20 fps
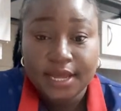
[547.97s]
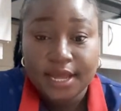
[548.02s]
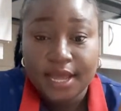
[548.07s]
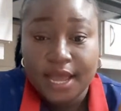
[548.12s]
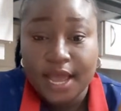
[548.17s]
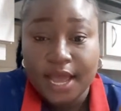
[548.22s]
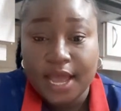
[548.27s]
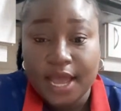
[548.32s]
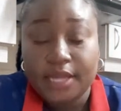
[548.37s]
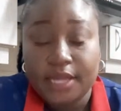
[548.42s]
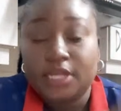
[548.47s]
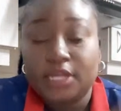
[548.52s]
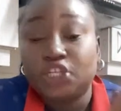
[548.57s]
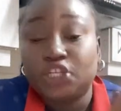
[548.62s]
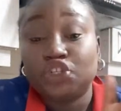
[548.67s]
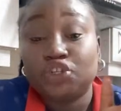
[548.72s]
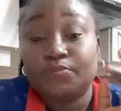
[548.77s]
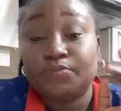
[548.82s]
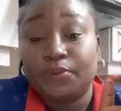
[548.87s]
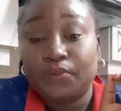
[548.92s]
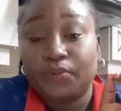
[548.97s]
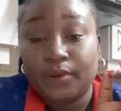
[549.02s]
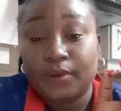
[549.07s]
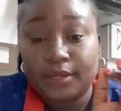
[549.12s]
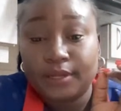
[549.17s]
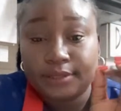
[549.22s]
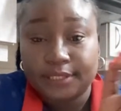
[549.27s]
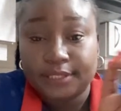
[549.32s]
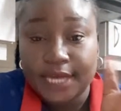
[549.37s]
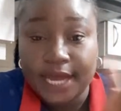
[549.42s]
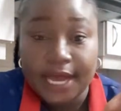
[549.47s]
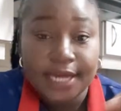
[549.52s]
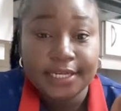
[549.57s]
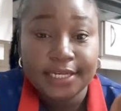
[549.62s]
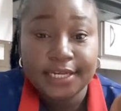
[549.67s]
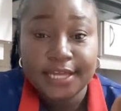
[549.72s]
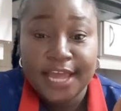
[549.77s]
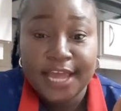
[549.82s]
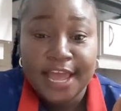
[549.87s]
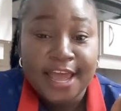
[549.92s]
and it should be well
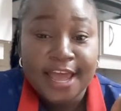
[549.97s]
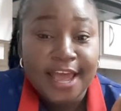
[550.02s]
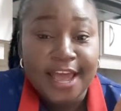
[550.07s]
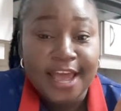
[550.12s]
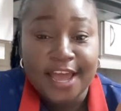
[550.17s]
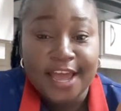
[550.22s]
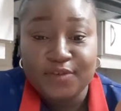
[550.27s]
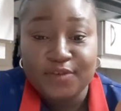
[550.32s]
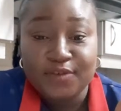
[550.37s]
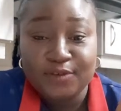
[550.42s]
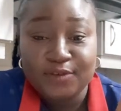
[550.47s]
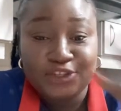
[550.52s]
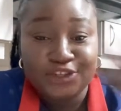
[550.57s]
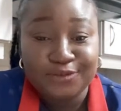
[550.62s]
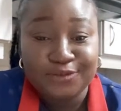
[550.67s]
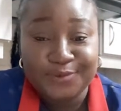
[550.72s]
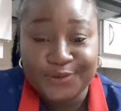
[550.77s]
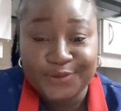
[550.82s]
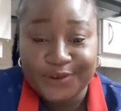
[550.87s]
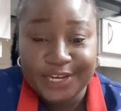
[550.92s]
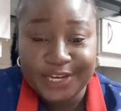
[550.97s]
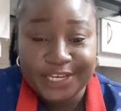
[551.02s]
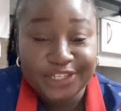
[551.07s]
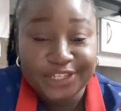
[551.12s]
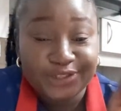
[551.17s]
done, and we should be ready